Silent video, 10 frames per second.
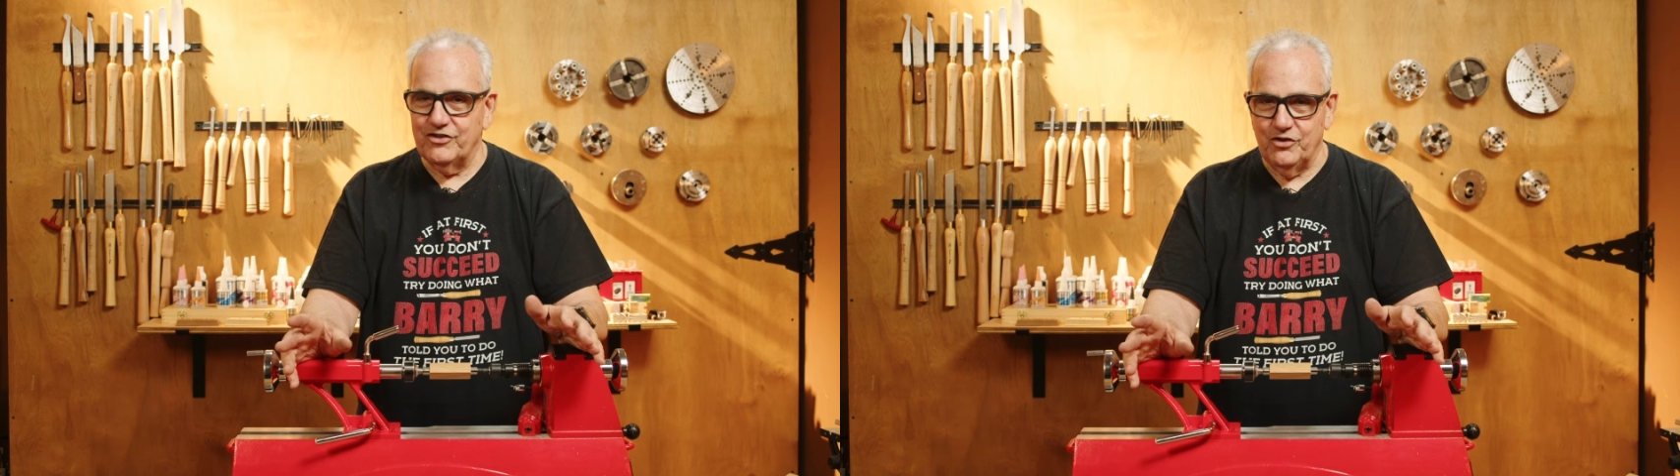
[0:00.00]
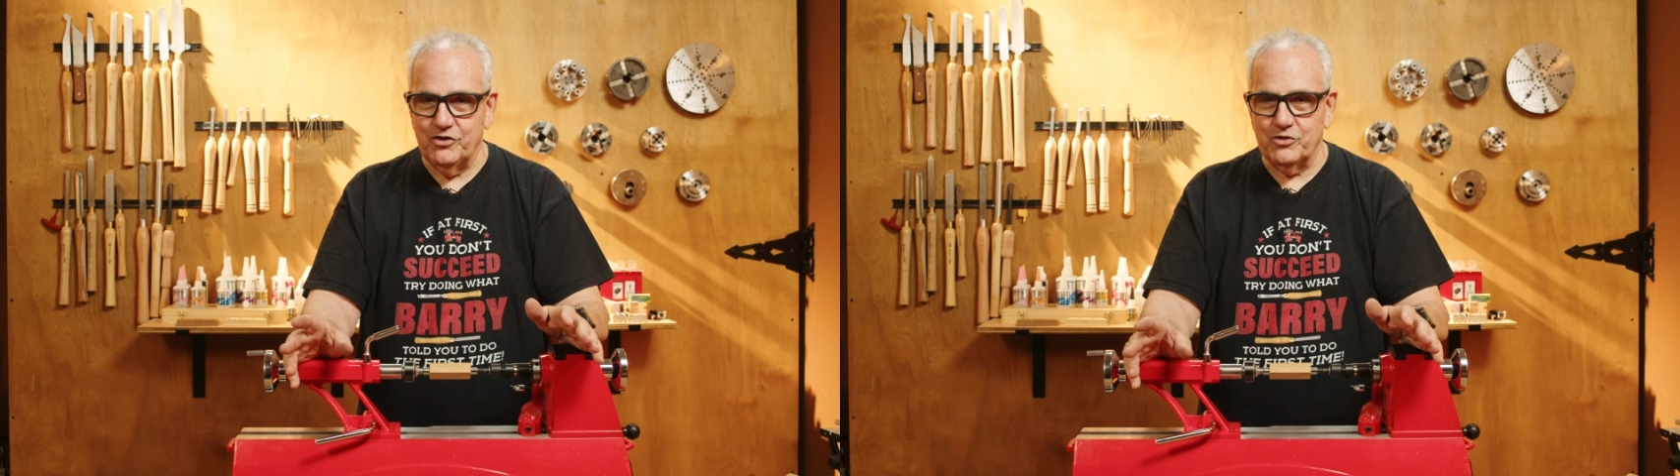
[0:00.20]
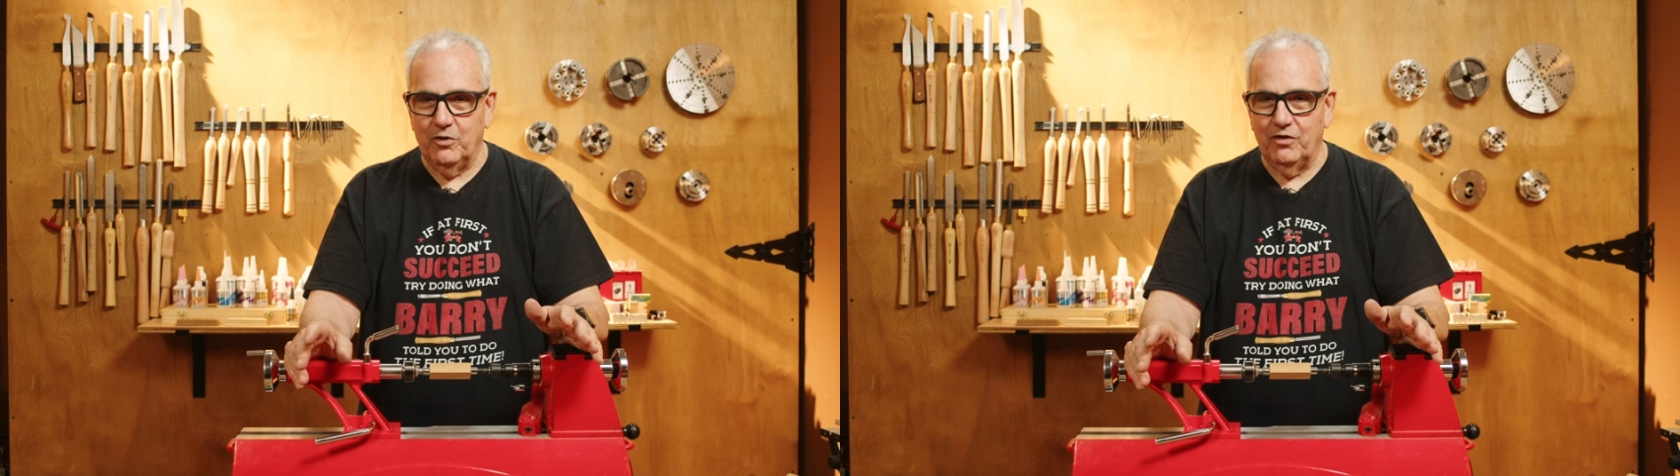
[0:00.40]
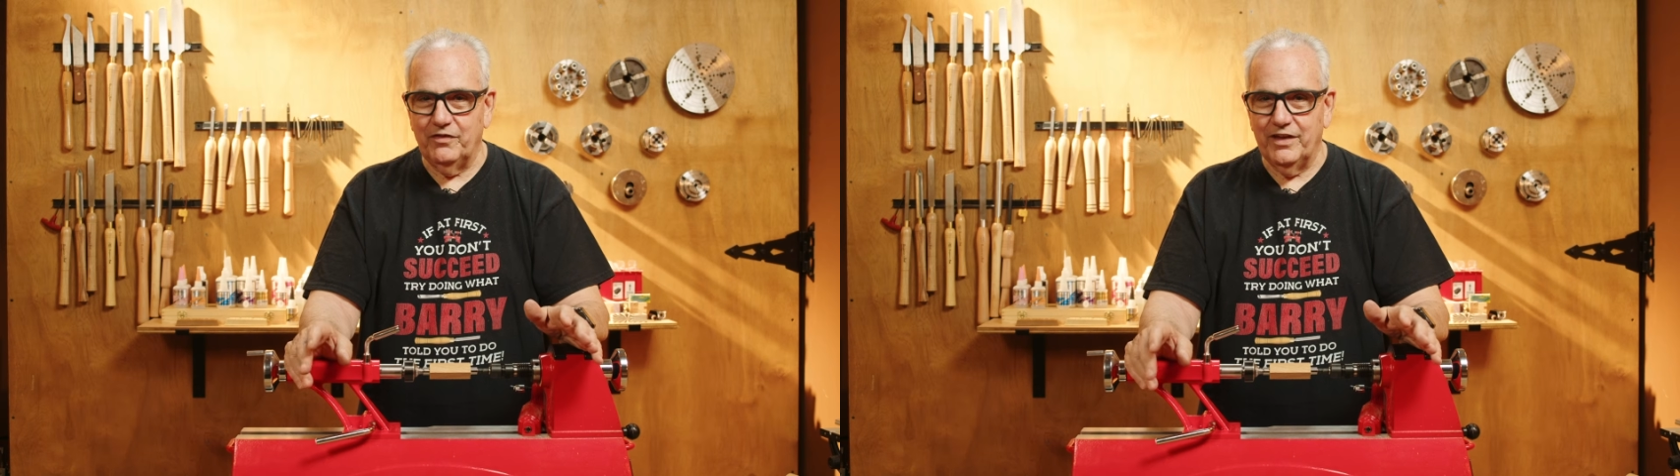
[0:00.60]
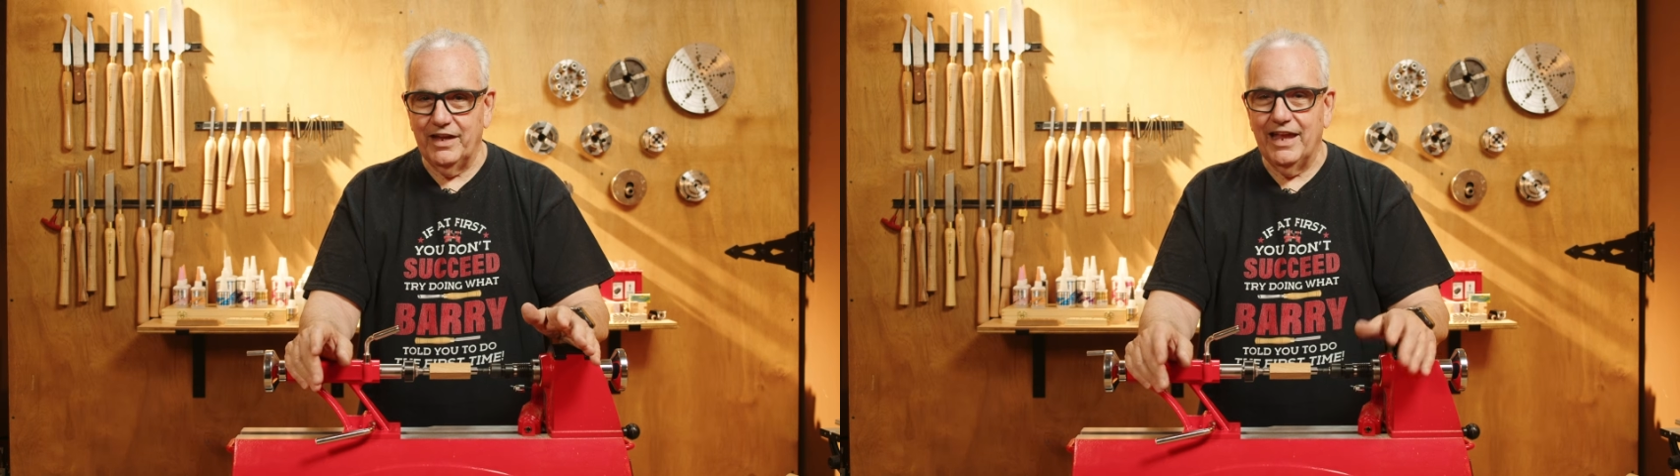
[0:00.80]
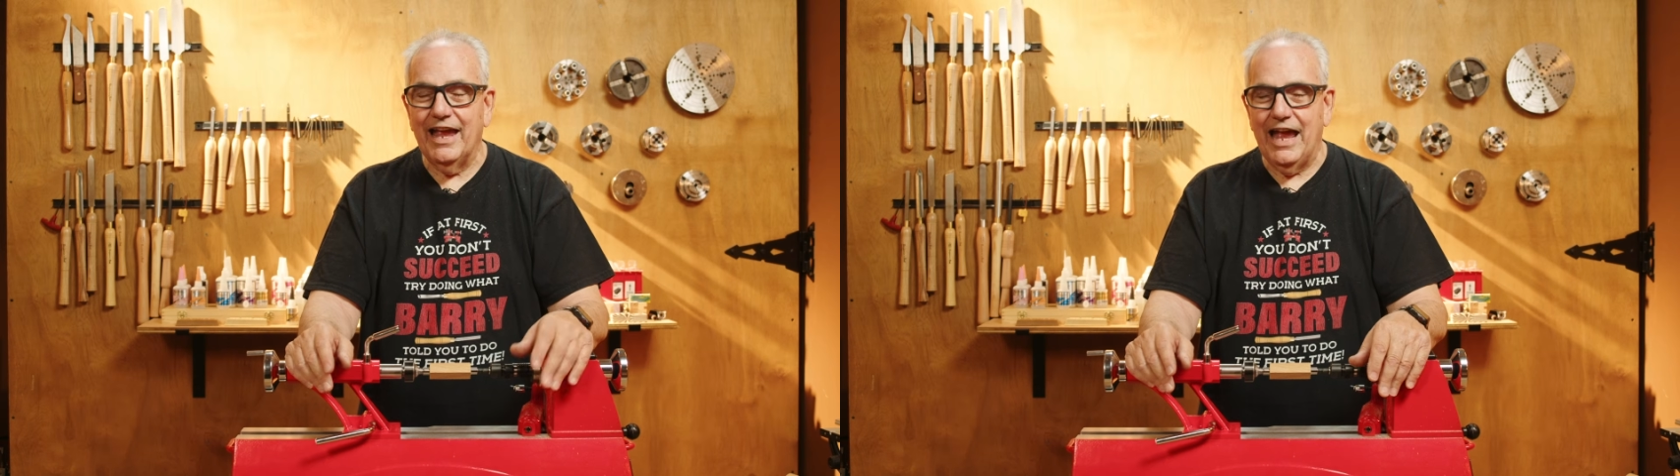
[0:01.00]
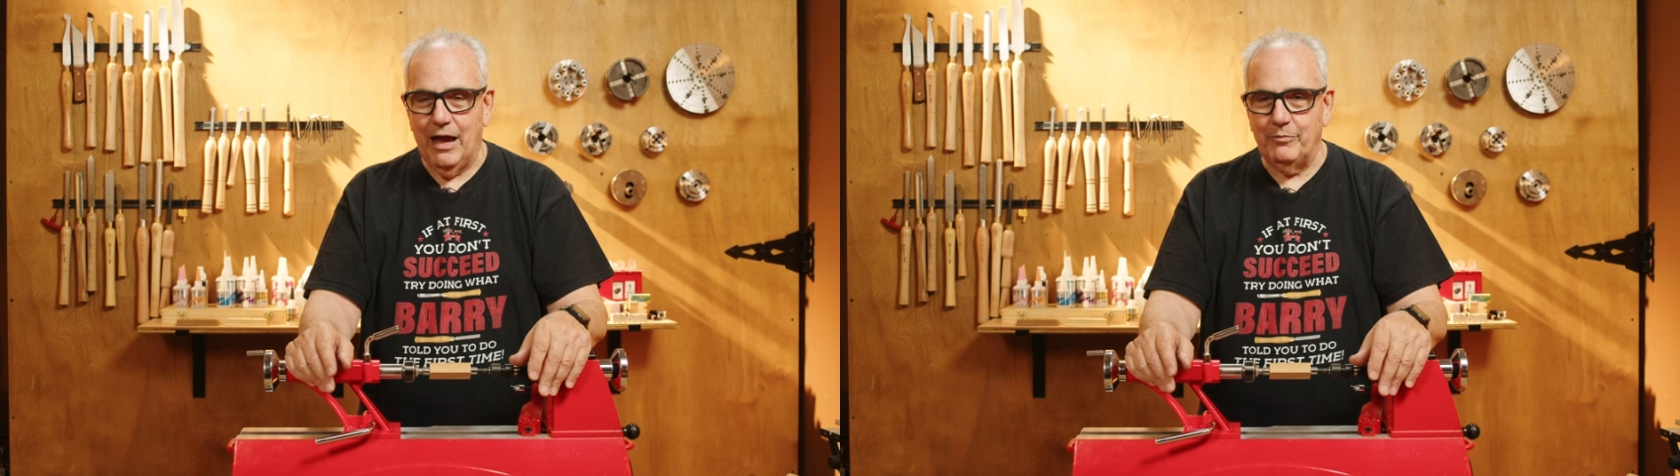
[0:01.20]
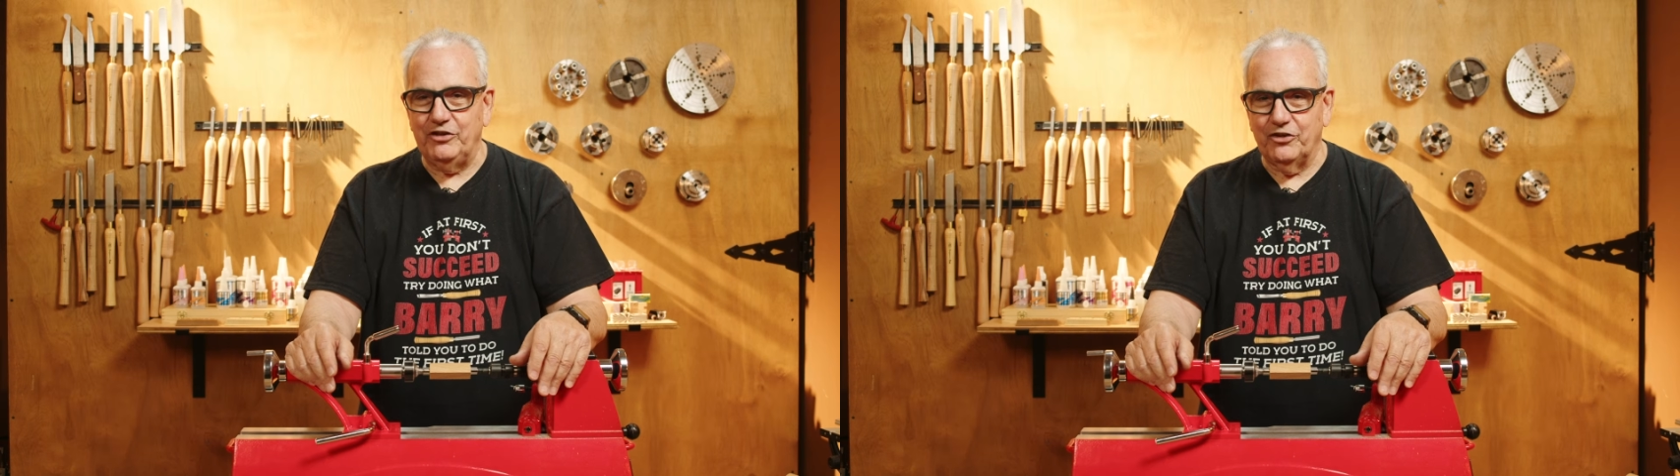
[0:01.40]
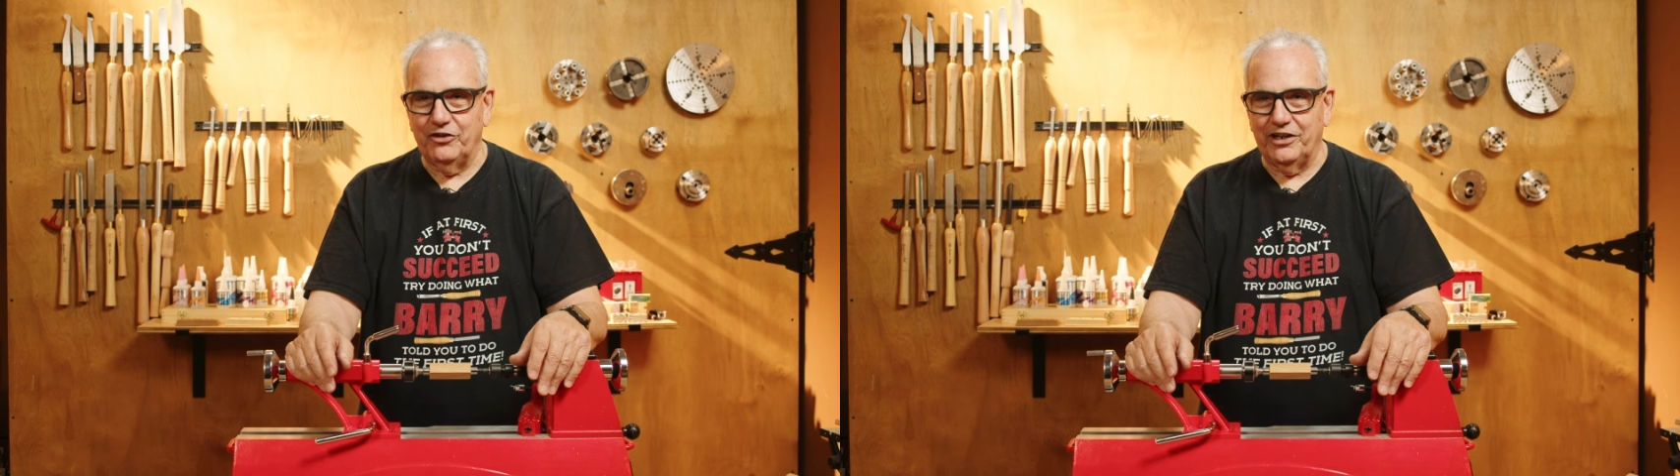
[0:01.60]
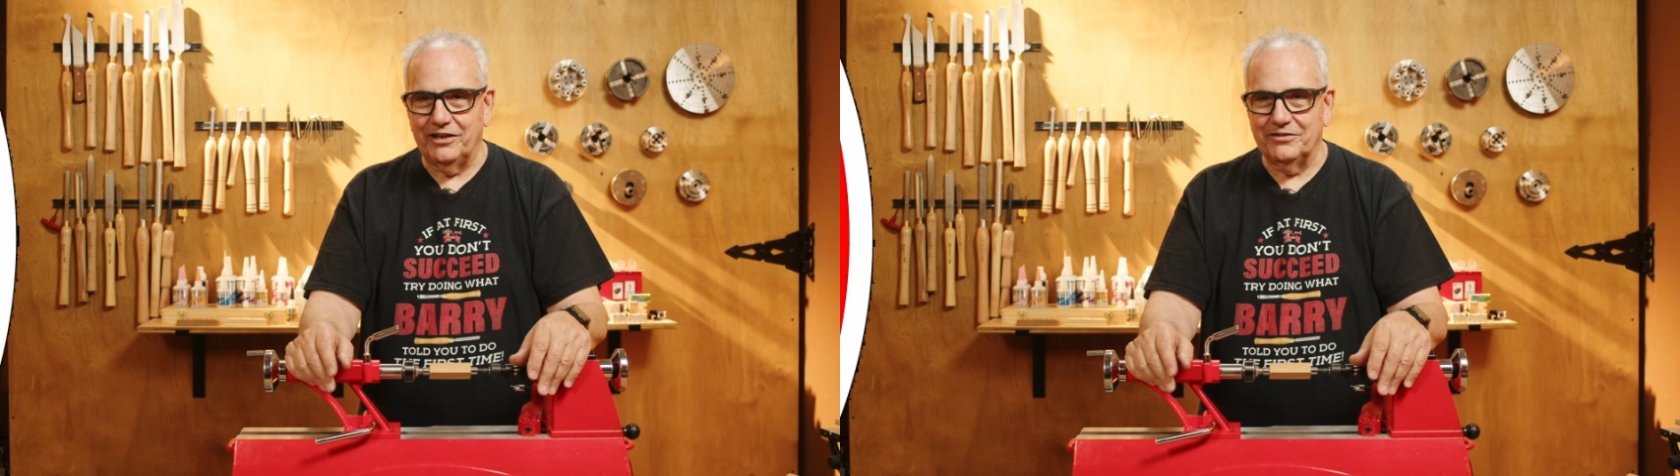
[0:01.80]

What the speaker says: usual, happy turning.